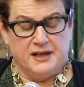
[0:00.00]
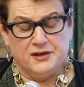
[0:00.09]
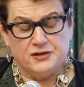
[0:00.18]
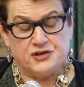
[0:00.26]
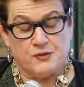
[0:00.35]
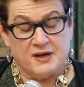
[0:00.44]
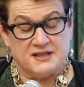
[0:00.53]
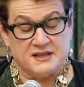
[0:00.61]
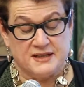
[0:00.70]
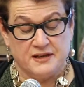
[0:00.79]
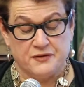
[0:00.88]
Gil shrugs
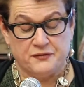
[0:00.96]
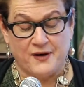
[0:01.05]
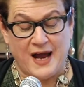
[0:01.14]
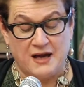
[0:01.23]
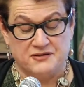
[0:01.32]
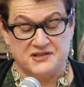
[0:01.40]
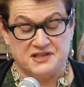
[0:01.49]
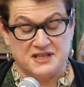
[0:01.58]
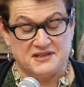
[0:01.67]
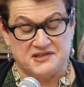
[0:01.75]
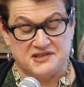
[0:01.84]
a little and frowns and
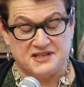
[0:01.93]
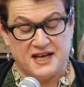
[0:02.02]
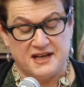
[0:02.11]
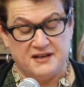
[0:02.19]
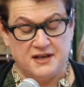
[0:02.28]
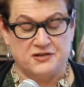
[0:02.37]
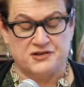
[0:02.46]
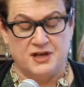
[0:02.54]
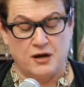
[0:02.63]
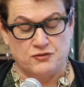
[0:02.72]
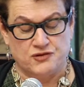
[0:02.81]
doesn't say there's
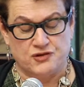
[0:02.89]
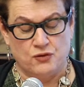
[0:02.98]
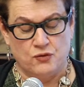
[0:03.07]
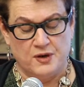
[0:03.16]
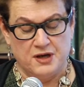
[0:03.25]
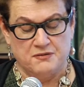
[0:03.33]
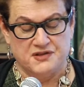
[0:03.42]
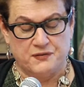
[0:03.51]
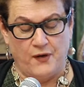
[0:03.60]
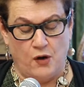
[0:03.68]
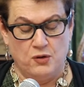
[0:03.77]
nowt so queer
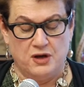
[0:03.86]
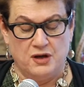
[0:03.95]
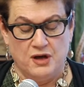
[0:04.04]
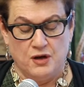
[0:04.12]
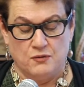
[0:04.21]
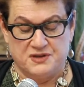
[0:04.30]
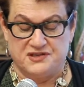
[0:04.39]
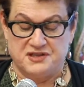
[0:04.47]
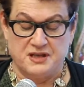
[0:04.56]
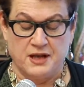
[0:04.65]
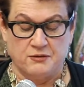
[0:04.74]
as folk, which
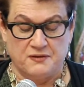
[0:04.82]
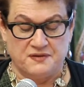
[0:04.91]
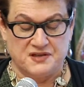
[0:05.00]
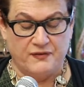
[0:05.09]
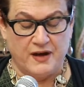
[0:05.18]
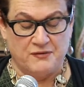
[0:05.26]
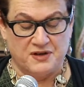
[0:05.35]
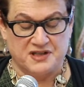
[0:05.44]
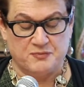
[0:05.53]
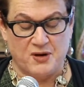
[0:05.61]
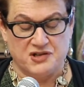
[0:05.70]
is another of his favorite
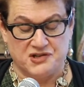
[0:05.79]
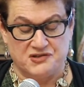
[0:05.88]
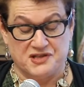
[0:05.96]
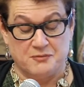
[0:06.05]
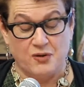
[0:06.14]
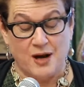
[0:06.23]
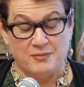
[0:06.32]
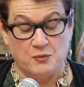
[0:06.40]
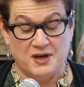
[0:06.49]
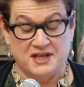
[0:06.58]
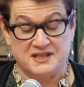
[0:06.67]
expressions, and
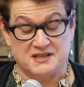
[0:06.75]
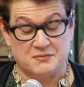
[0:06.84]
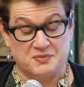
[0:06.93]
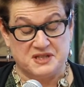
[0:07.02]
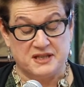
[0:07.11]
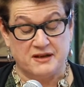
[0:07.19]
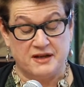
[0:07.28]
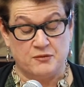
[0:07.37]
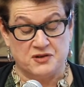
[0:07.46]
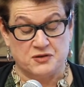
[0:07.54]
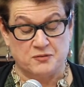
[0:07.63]
probably one he doesn't
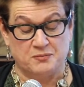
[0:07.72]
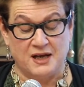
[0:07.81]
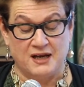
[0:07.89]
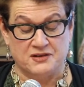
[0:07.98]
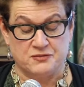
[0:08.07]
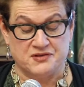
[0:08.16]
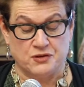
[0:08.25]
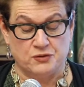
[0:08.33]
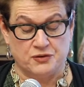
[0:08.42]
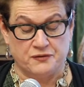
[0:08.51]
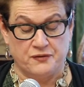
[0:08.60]
particularly want to apply to his
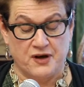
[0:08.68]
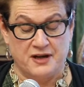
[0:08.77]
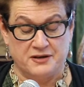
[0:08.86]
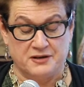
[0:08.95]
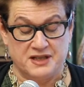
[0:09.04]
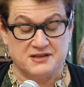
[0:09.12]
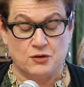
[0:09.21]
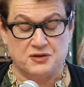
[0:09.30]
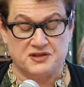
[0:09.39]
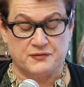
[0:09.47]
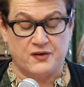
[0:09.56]
oldest
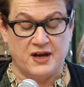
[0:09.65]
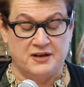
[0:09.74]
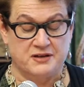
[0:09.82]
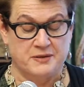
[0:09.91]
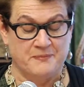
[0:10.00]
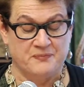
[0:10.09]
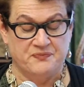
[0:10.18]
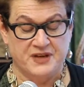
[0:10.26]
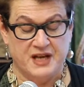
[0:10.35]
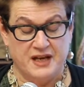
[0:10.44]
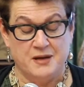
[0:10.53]
friend,
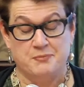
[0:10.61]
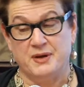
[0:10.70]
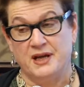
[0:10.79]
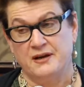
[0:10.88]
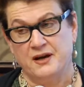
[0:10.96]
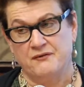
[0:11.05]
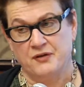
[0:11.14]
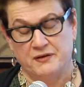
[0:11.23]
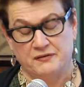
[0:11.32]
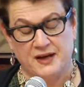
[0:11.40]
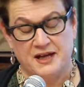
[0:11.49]
it being not
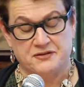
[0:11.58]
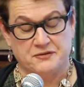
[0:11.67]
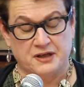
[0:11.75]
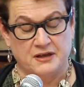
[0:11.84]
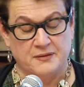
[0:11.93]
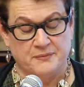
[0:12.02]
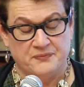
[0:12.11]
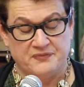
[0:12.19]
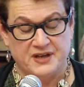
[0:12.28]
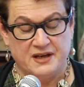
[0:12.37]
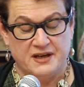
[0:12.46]
very flattering.
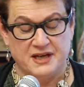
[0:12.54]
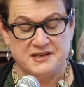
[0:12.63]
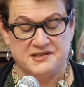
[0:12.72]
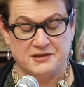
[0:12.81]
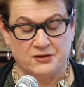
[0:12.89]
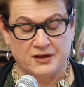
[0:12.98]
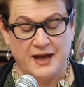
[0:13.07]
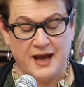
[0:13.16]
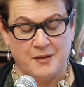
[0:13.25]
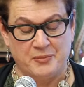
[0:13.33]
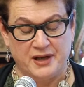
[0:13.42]
He doesn't look
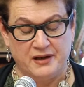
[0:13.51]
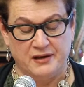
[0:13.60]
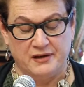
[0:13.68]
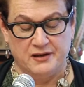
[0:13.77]
happy.